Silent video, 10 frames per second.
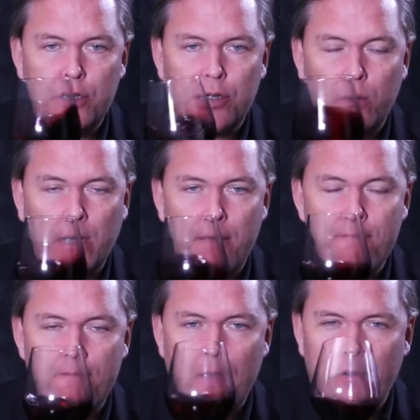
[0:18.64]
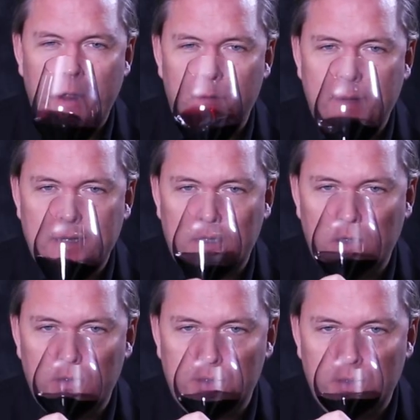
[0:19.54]
is showing a very aromatic
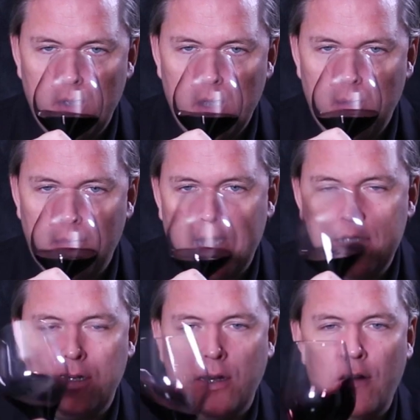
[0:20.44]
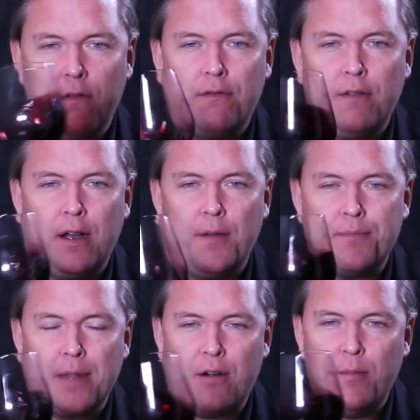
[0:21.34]
nose, plenty of
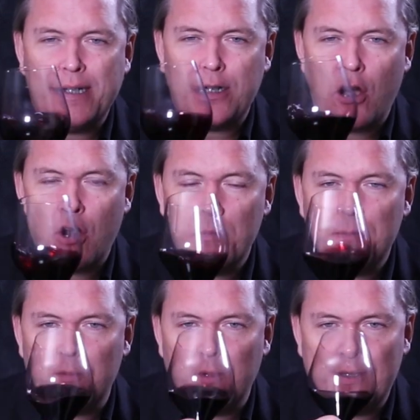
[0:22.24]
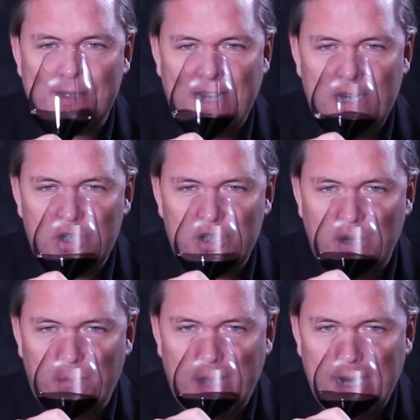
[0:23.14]
aromatic herbs with sage
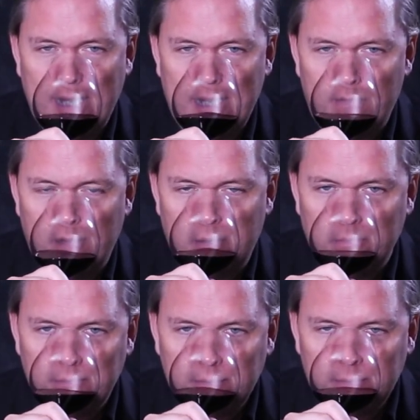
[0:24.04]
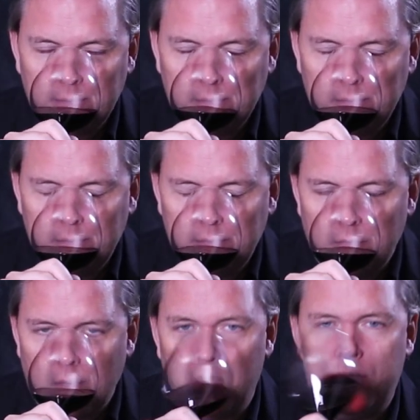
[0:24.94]
and bay leaf and
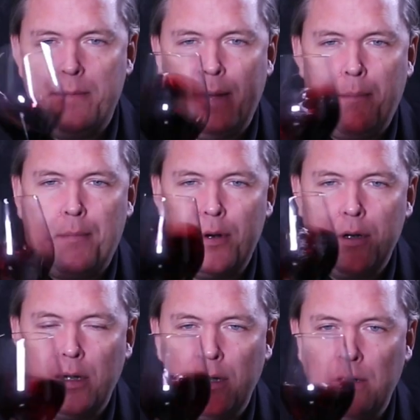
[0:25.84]
red pepper.